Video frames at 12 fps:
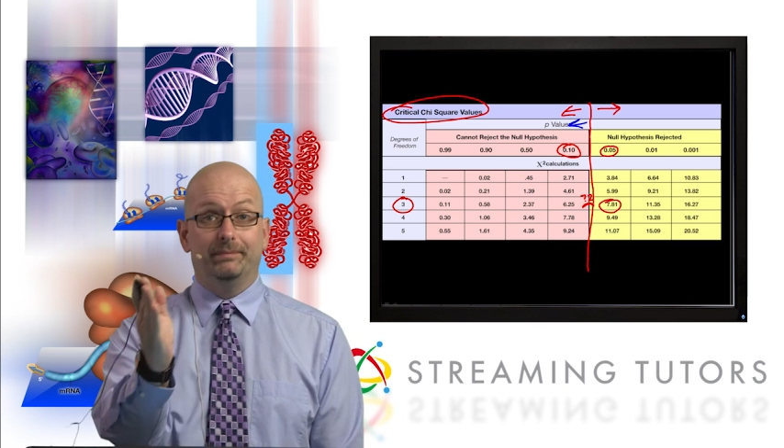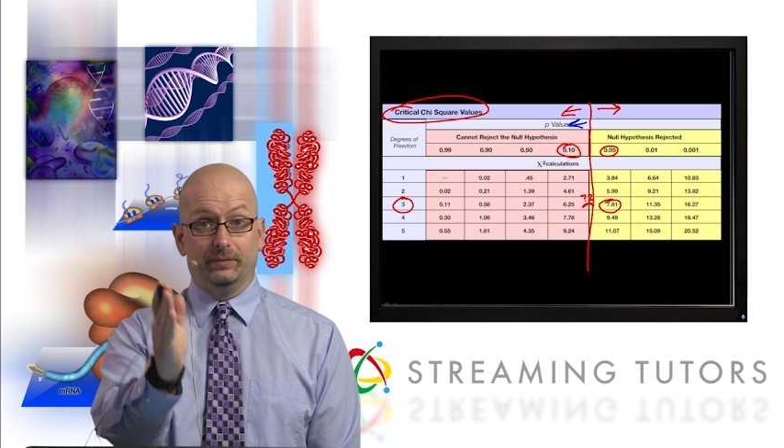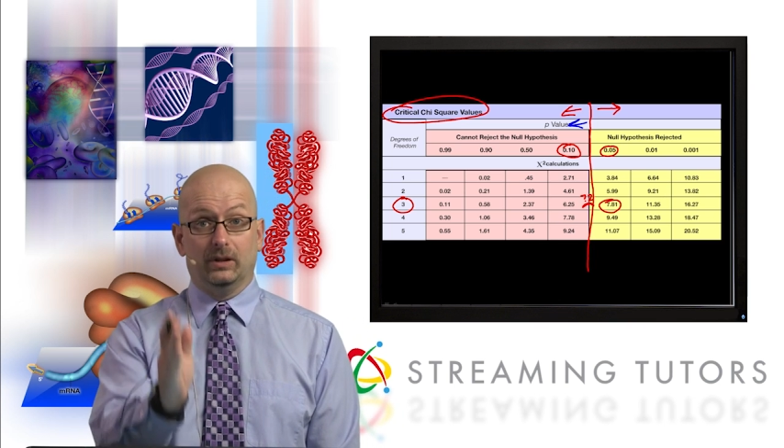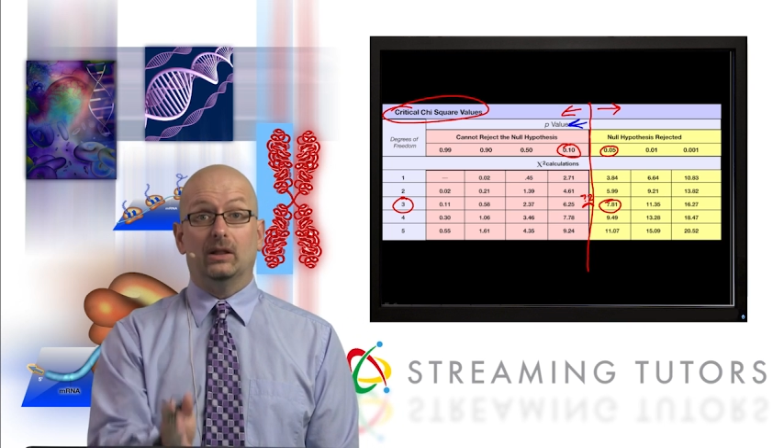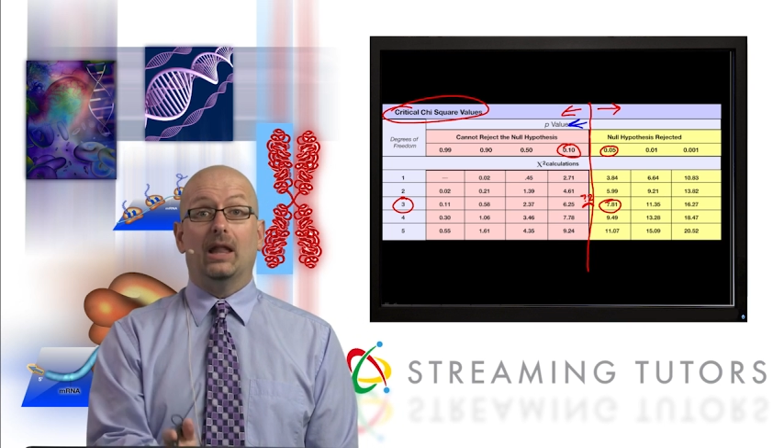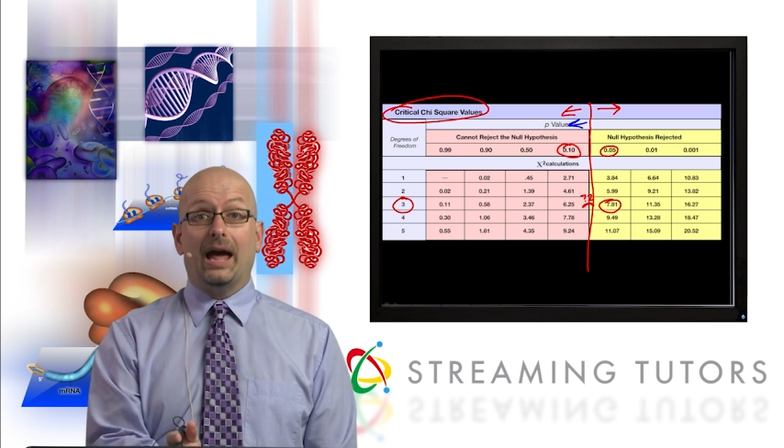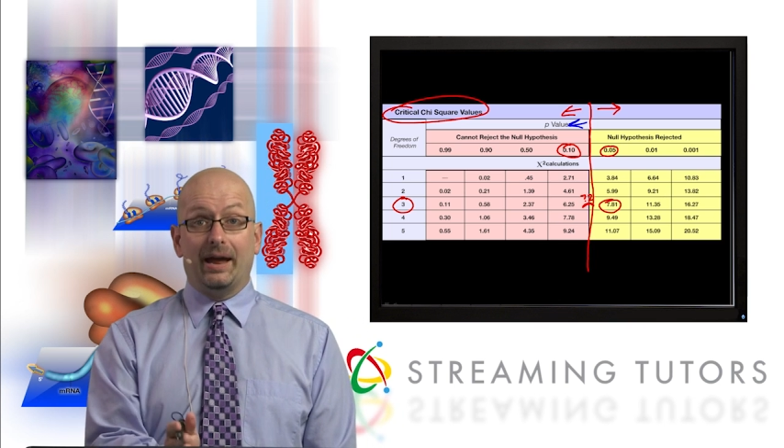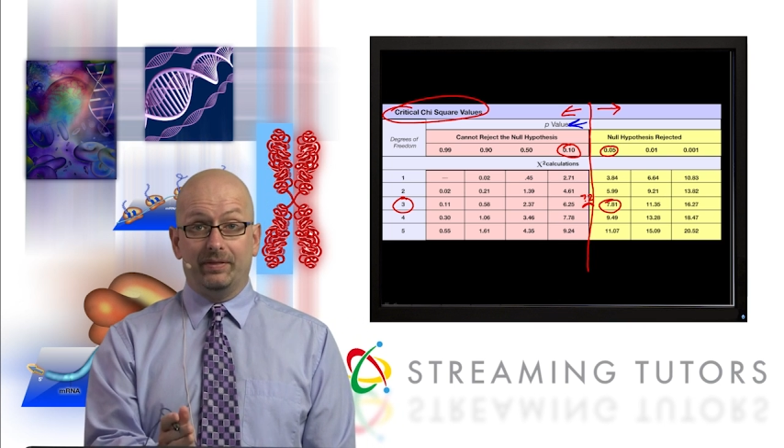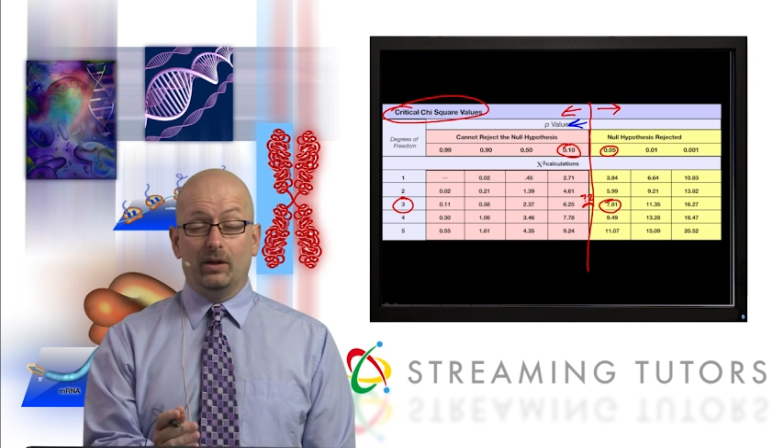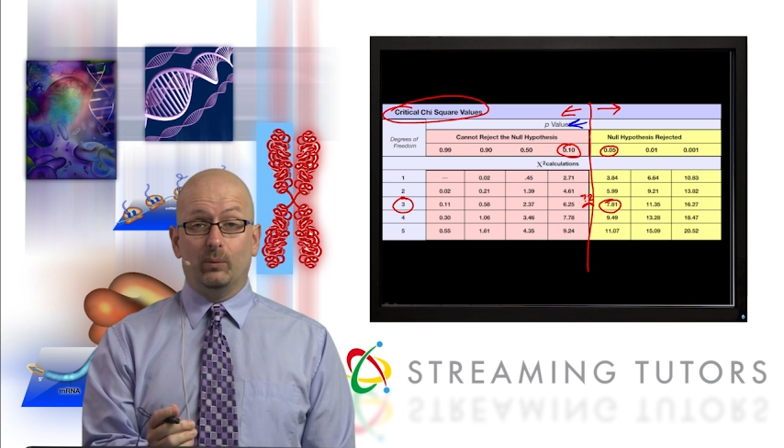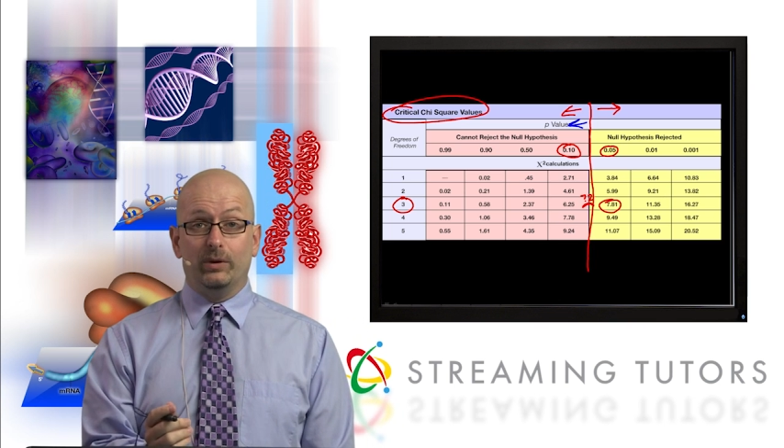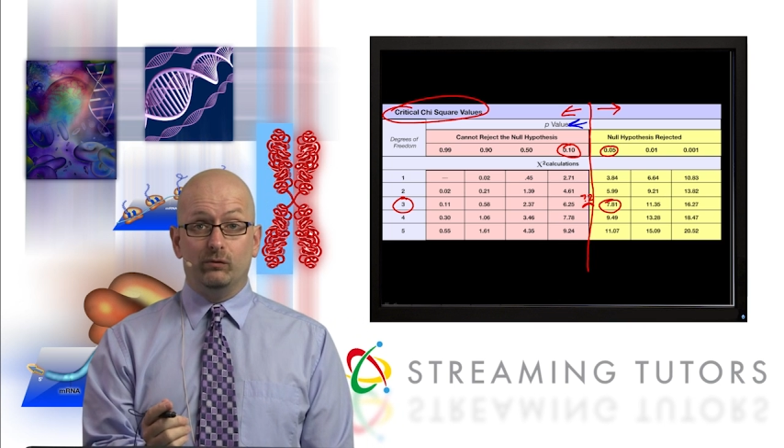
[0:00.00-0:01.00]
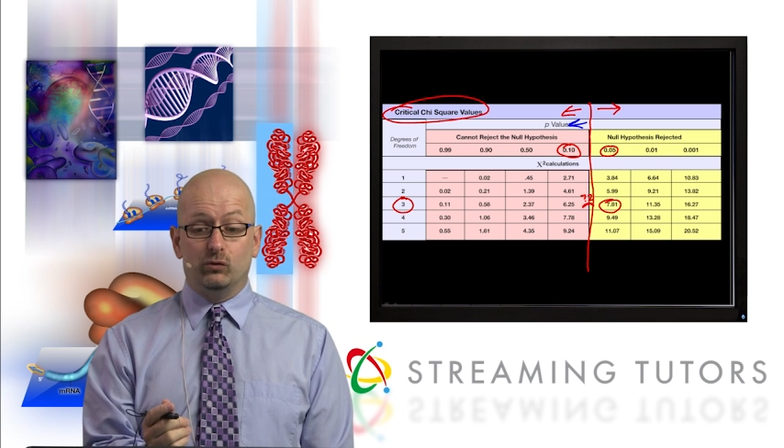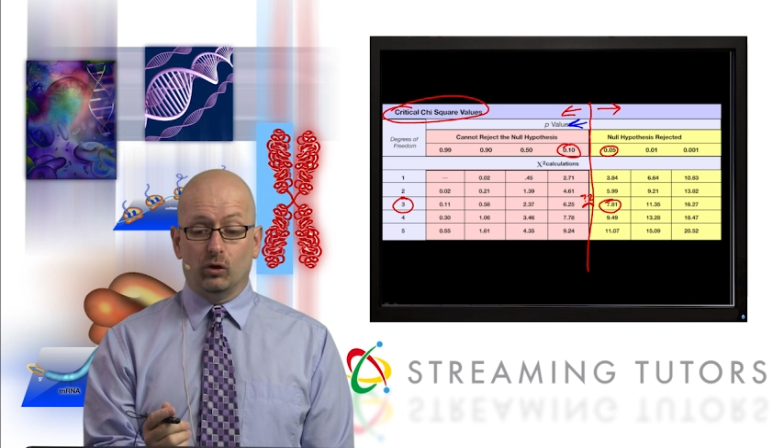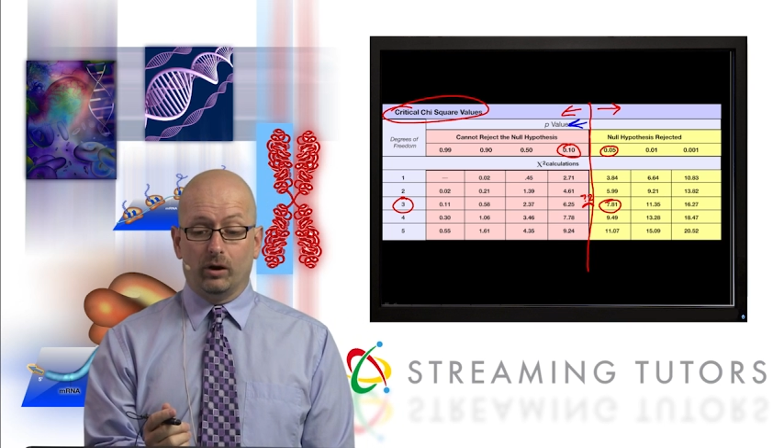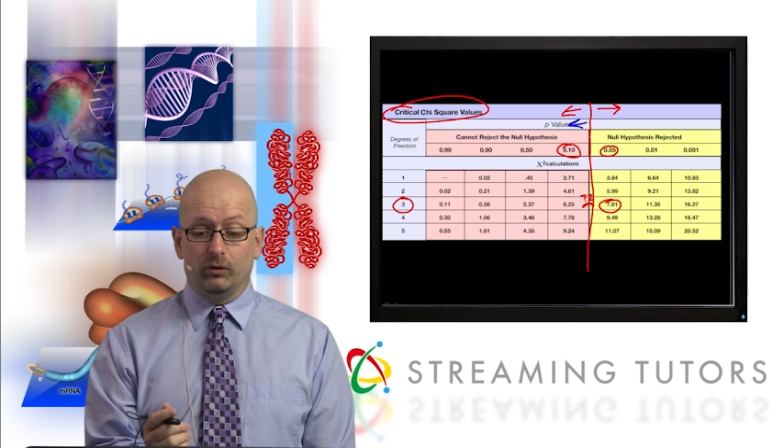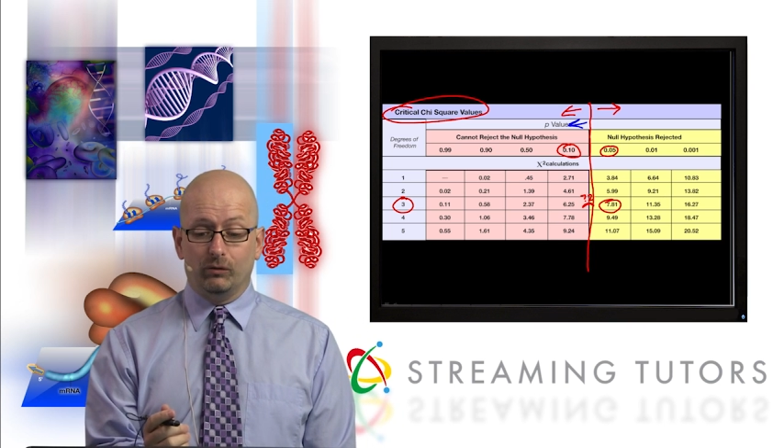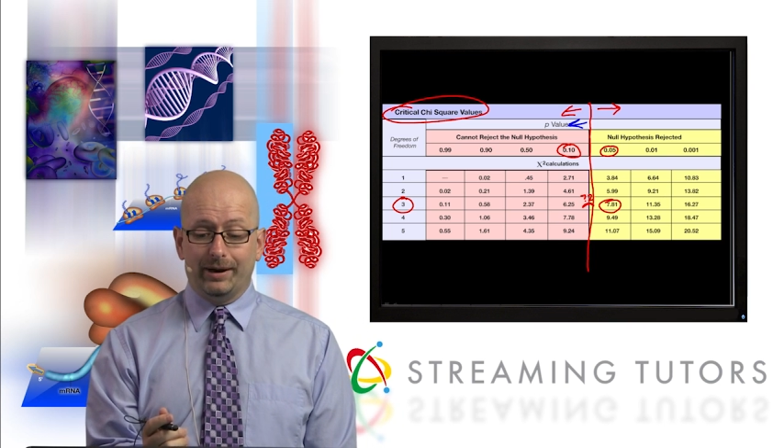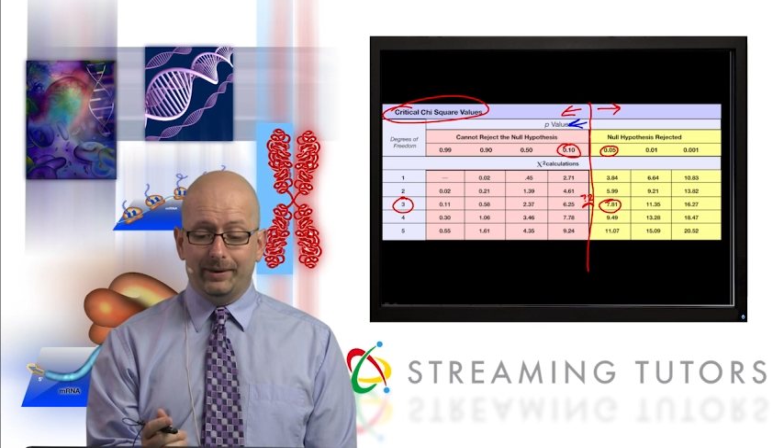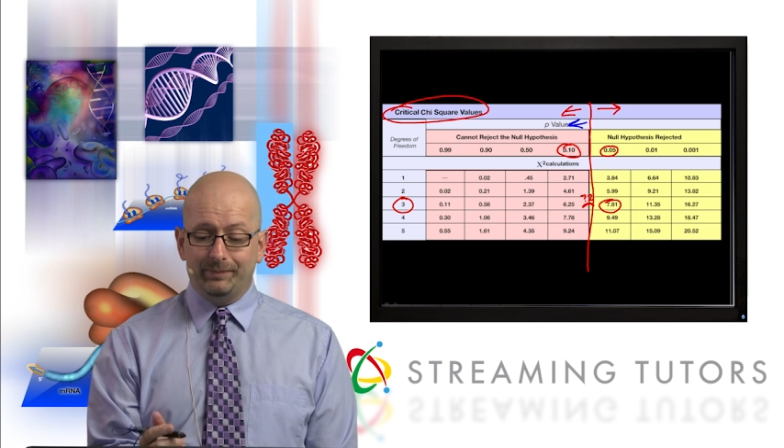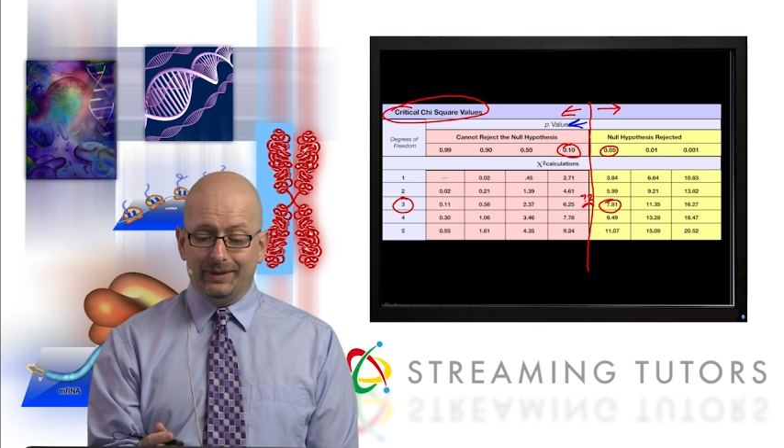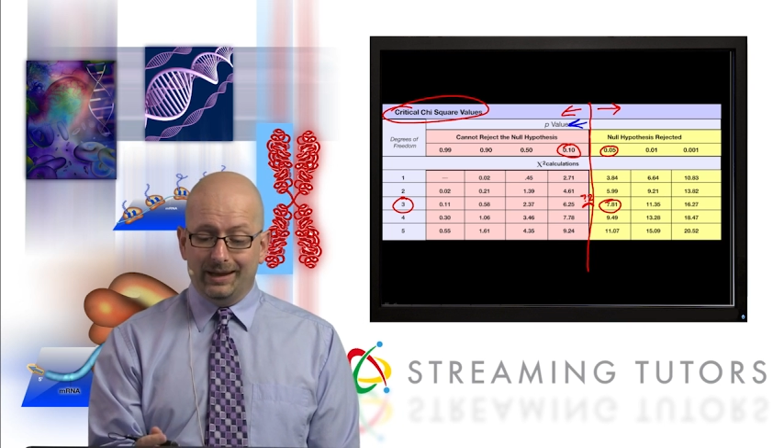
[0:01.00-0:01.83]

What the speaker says: line that we've drawn, right?